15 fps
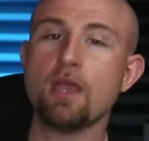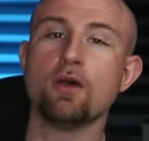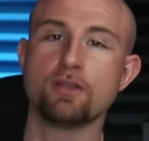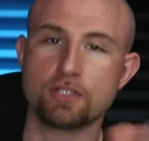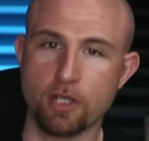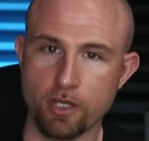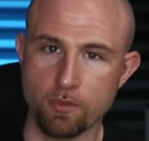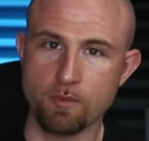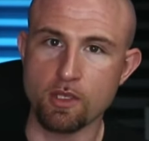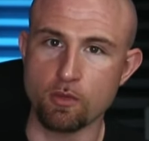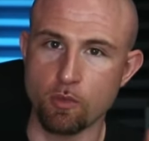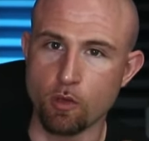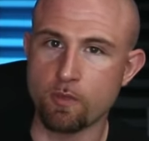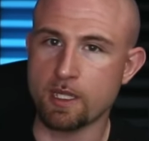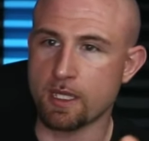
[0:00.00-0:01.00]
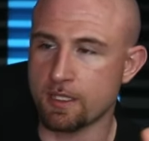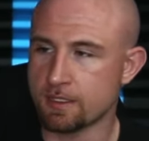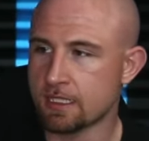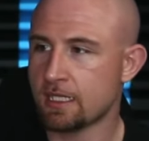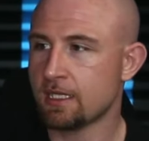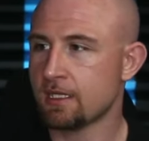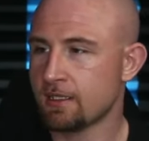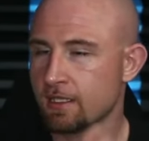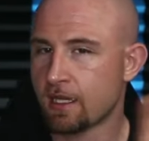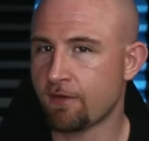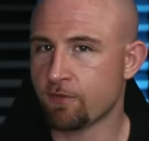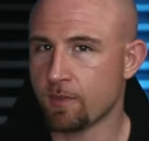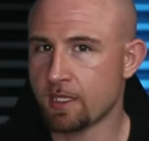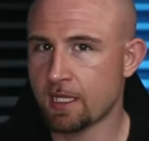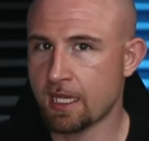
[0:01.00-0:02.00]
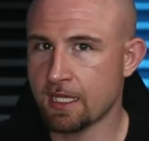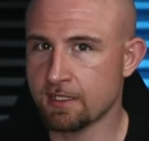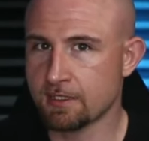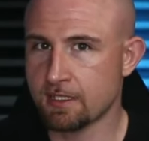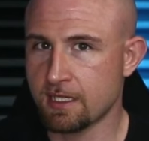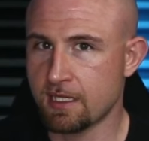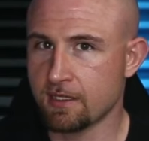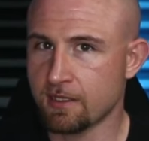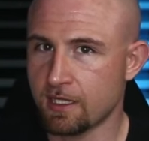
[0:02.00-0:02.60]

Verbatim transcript: Well, it's already mutable because the government has the,